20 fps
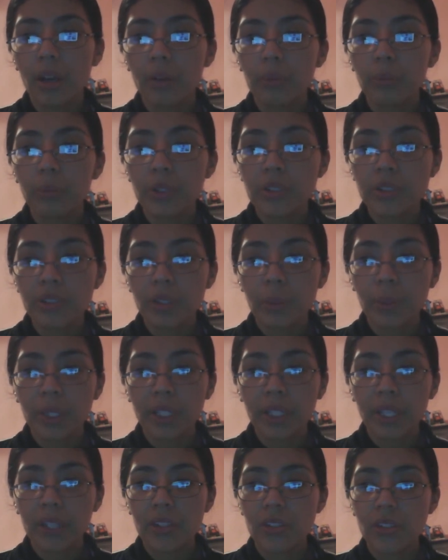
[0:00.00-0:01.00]
risk
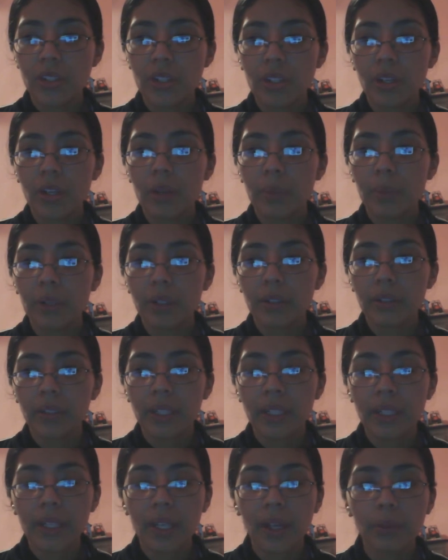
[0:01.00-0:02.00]
communication among
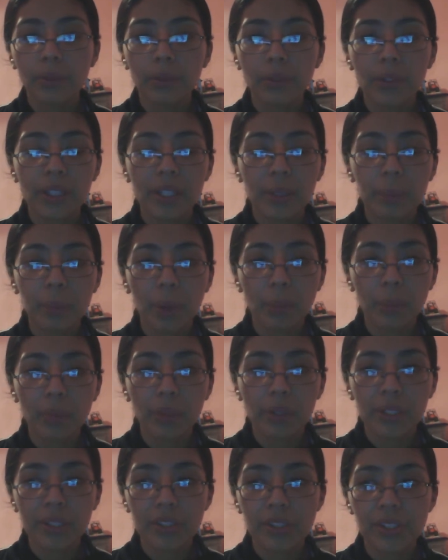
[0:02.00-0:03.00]
the elderly
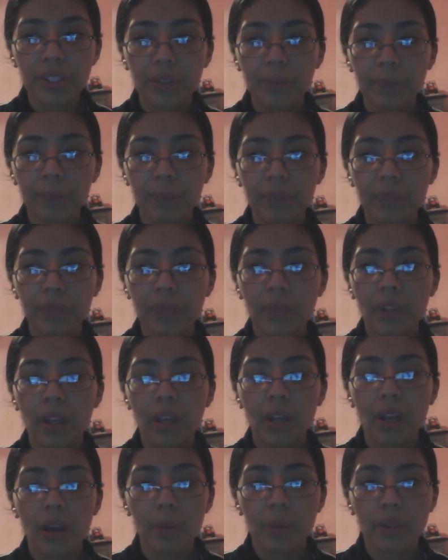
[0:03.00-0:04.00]
population,
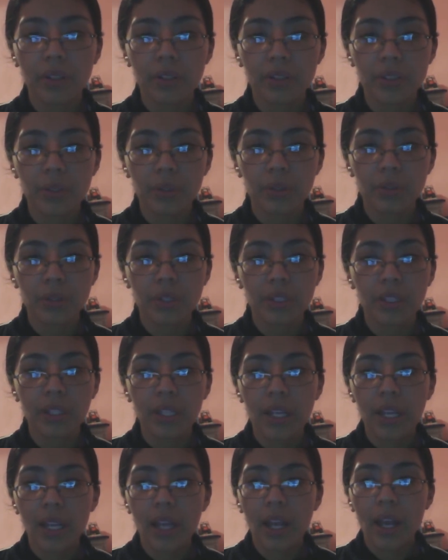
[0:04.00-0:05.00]
among children,
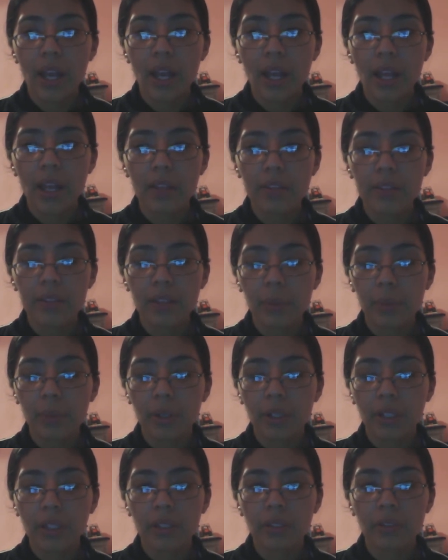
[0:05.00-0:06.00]
and
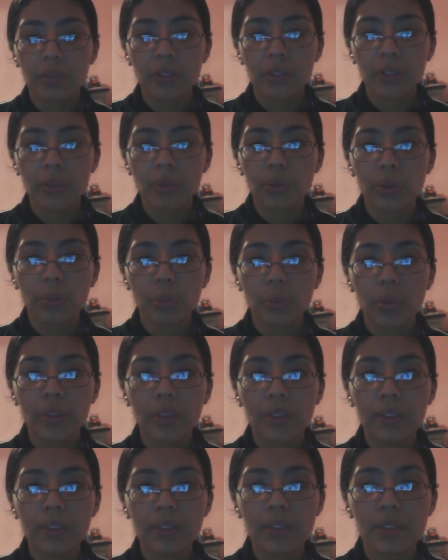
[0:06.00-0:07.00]
among individuals with
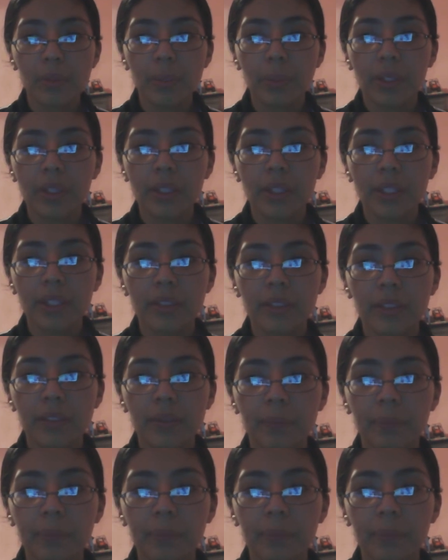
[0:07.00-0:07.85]
disabilities.